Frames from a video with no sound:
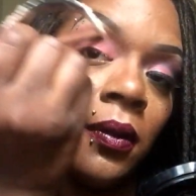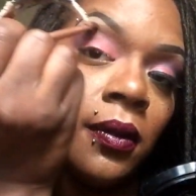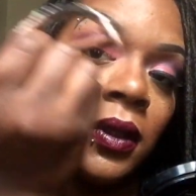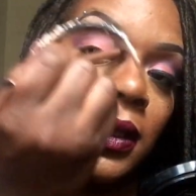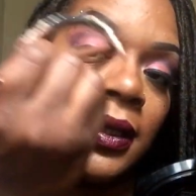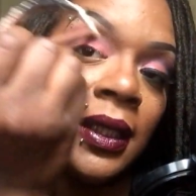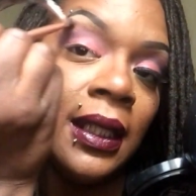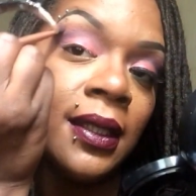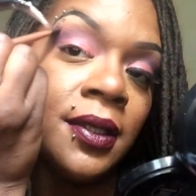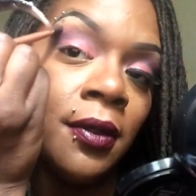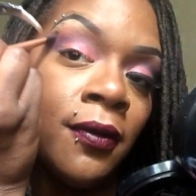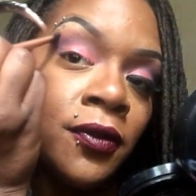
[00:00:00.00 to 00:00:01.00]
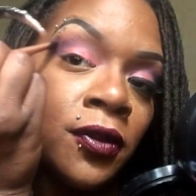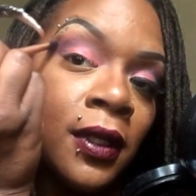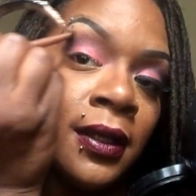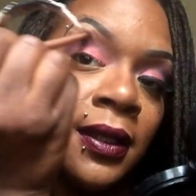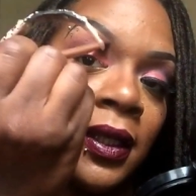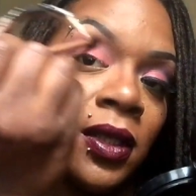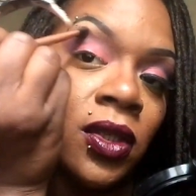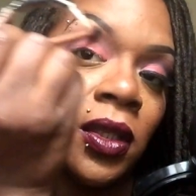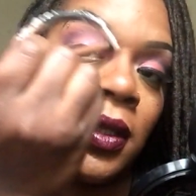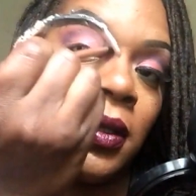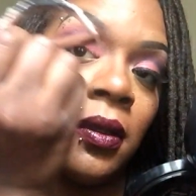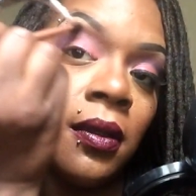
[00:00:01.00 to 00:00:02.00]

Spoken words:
to see a soft transition.